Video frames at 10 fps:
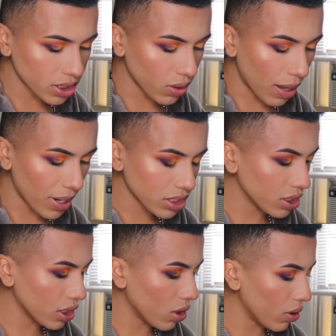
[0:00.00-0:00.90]
So I'm actually
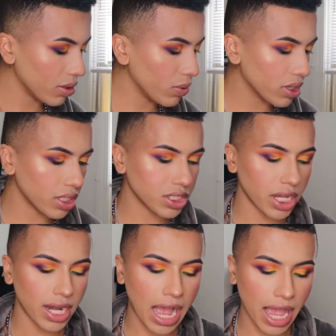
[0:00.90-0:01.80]
gonna go in with the
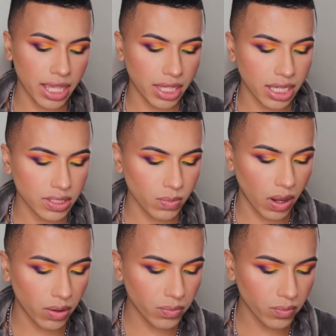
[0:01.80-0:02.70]
shade IE as
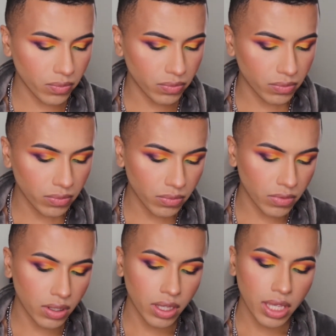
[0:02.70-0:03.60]
well.
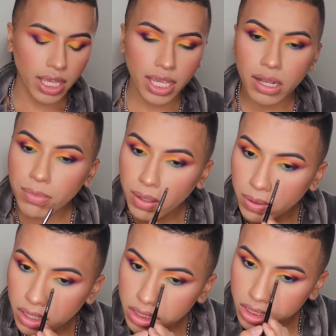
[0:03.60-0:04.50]
And I'm gonna
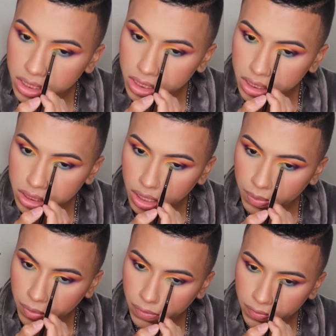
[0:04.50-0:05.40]
place this on top
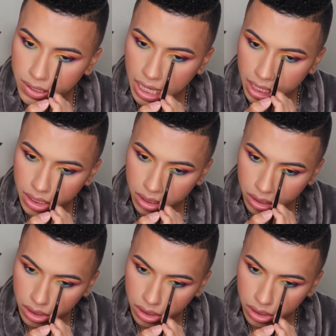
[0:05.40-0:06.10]
of Daddy.